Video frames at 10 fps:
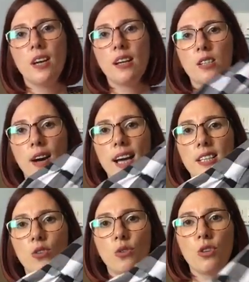So I had
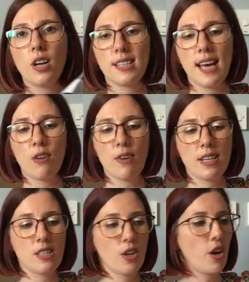it all cut out,
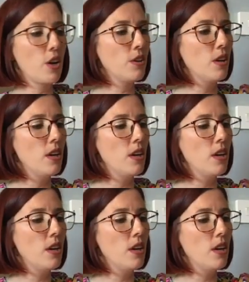ready to go,